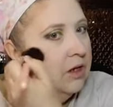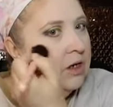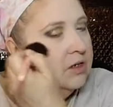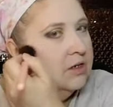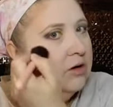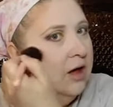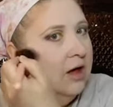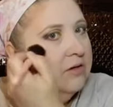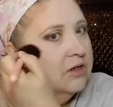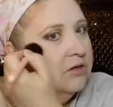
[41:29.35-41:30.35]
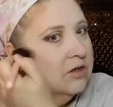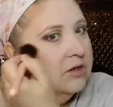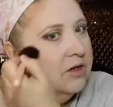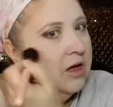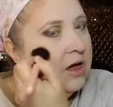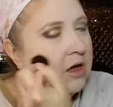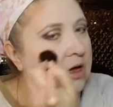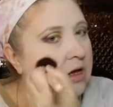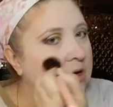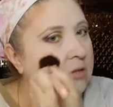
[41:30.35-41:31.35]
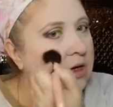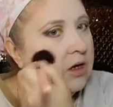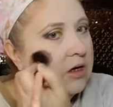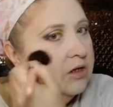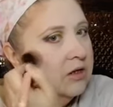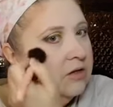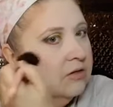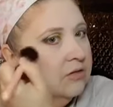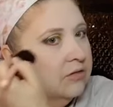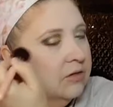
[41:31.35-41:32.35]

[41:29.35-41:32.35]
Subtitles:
And I still have it to this day because of